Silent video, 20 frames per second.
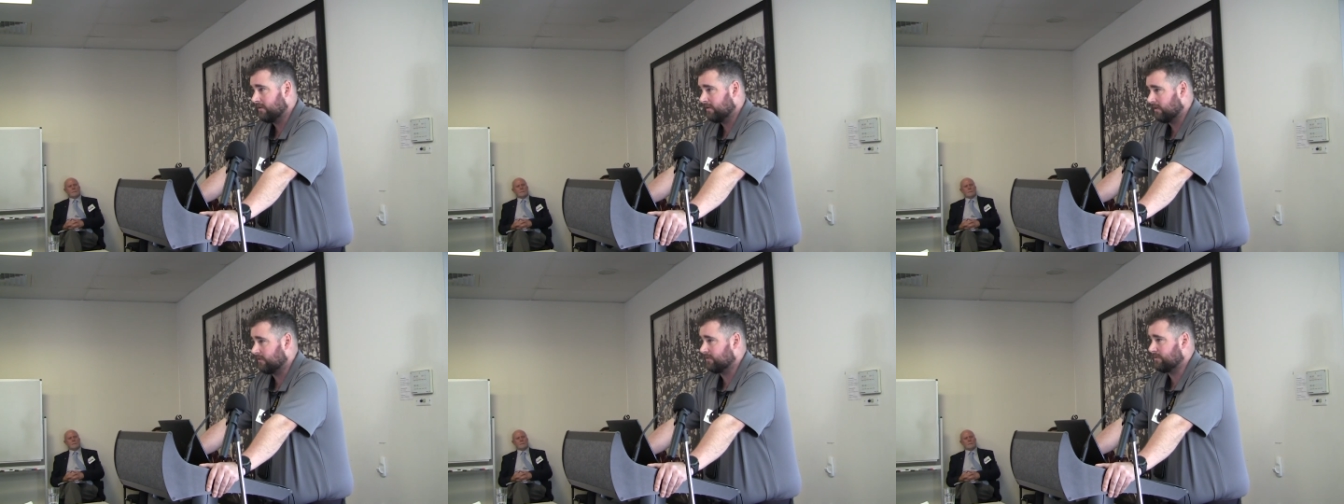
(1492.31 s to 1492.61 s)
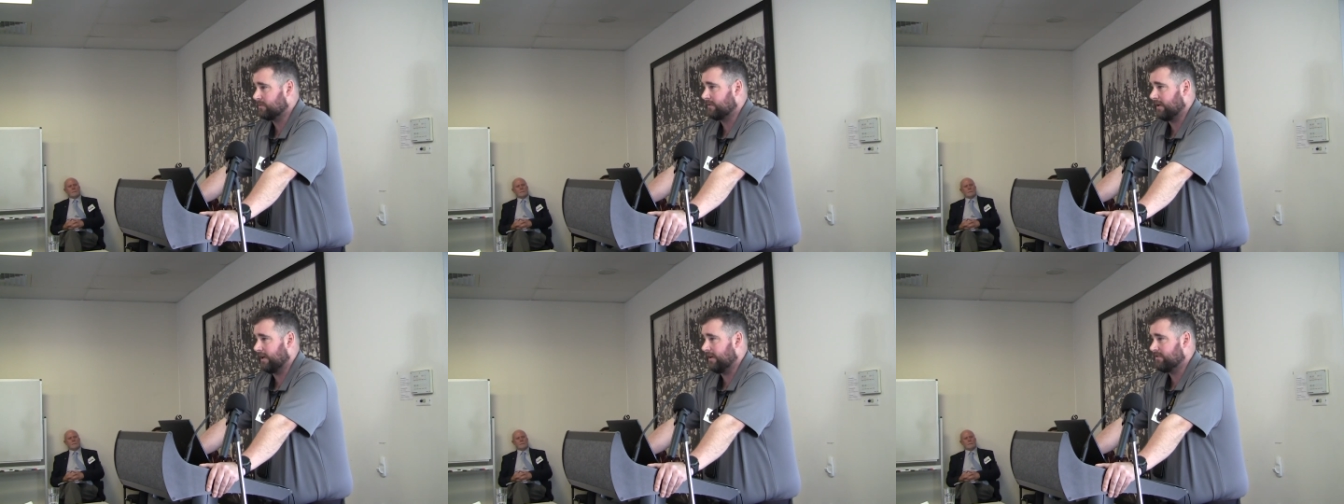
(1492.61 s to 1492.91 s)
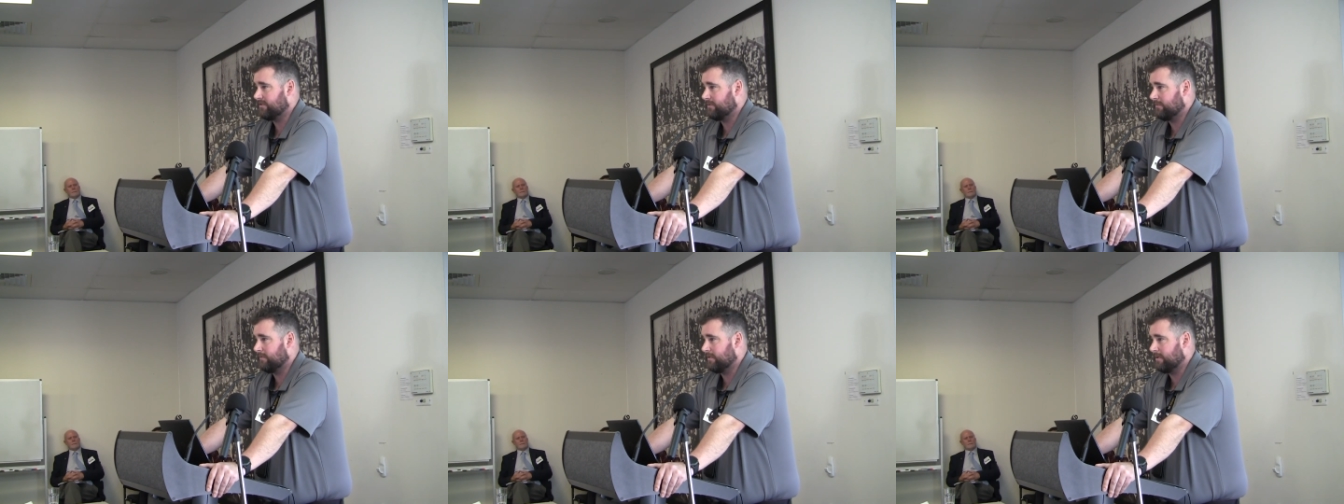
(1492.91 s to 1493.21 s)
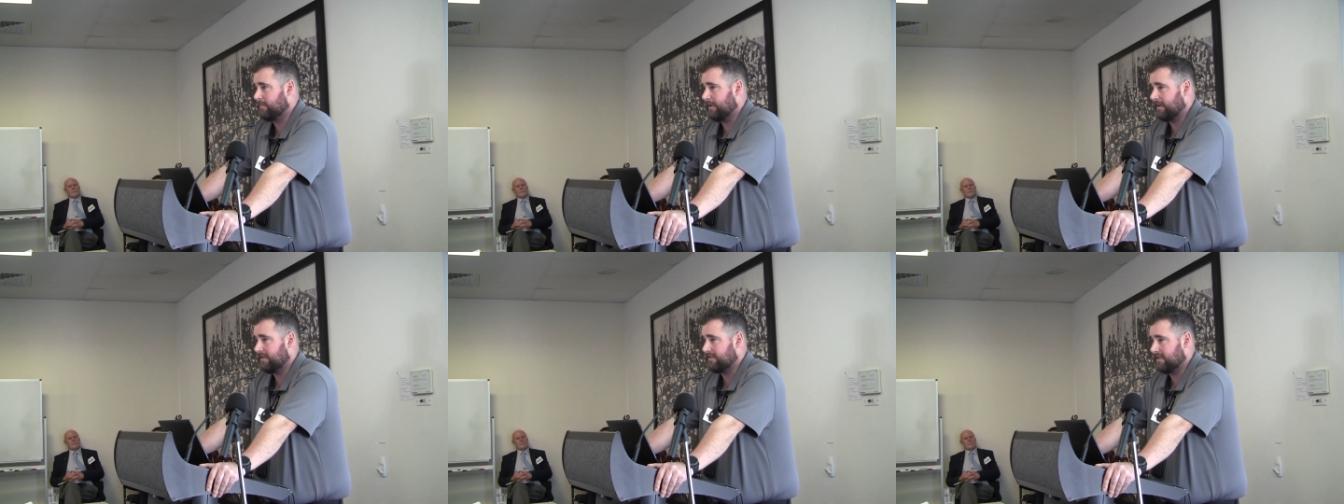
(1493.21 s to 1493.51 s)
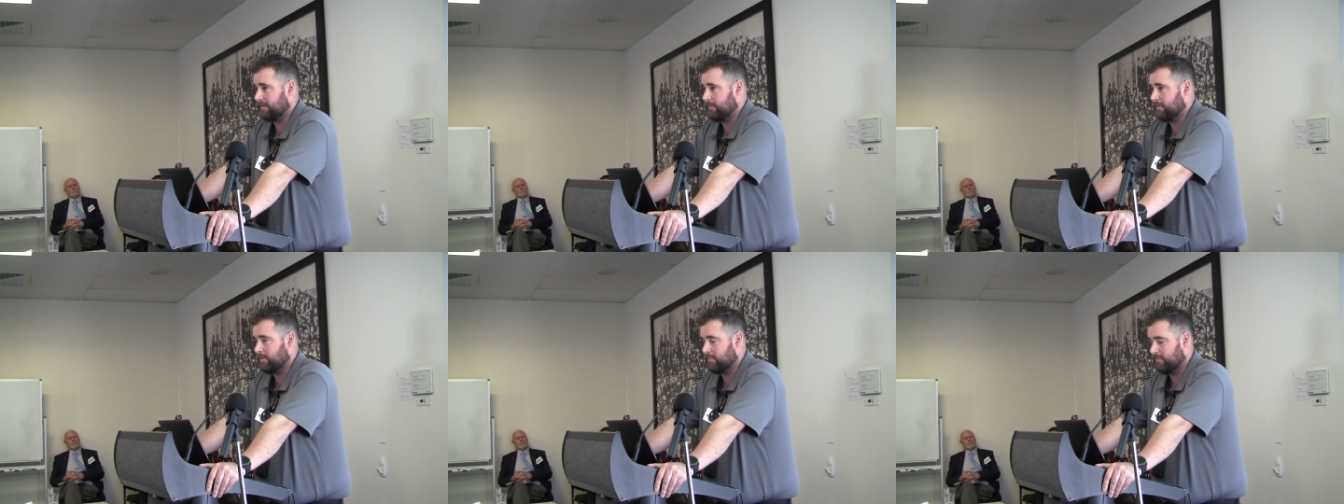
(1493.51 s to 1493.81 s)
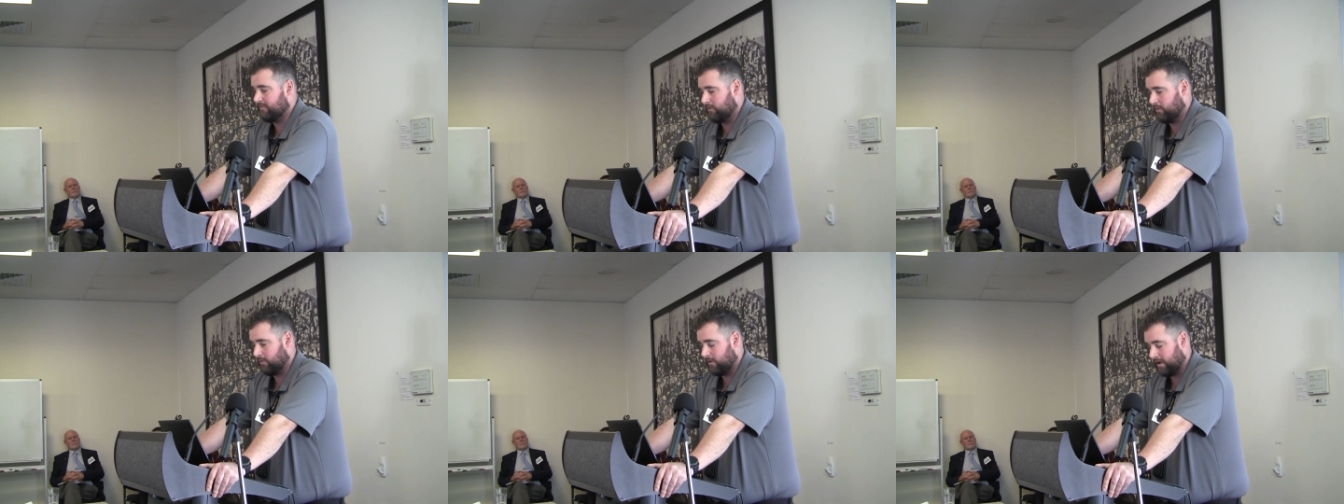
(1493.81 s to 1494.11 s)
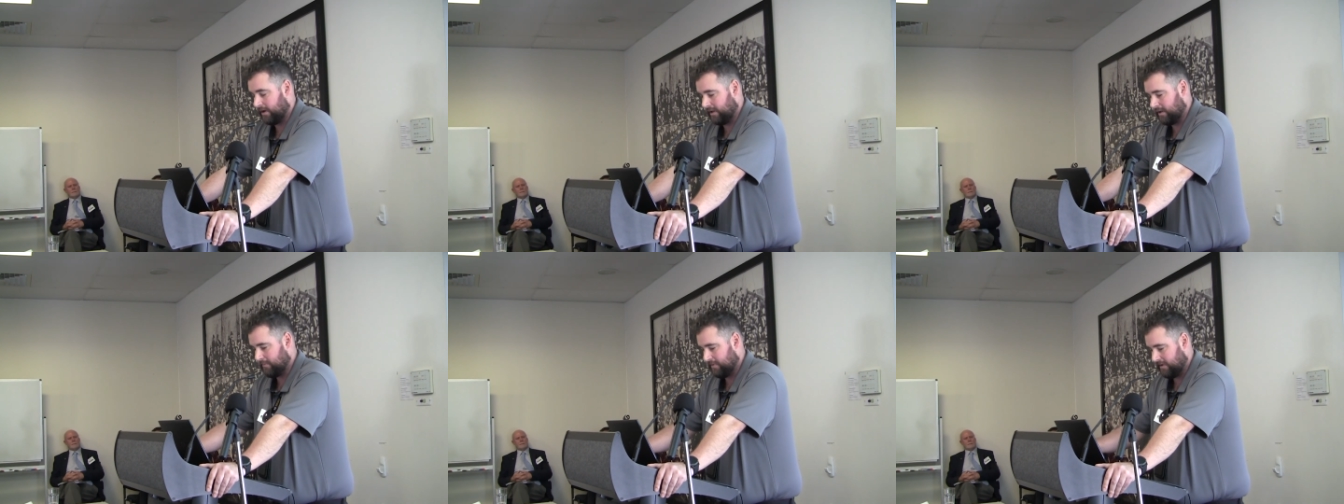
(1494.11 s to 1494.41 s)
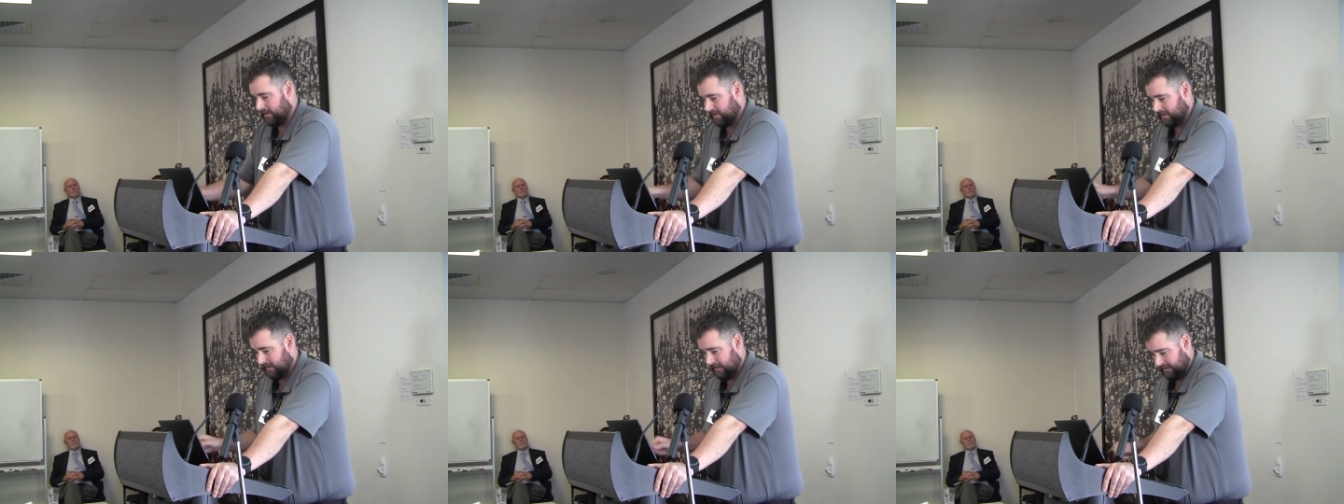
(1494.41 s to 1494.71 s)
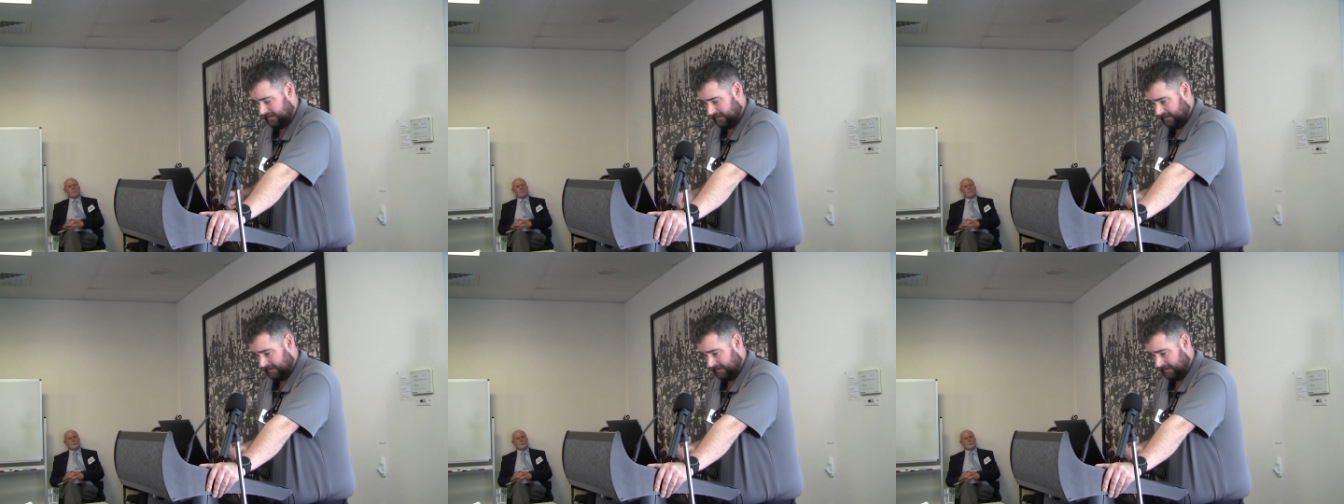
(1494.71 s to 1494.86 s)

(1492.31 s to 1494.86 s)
consultation with the PCV before writing a pin.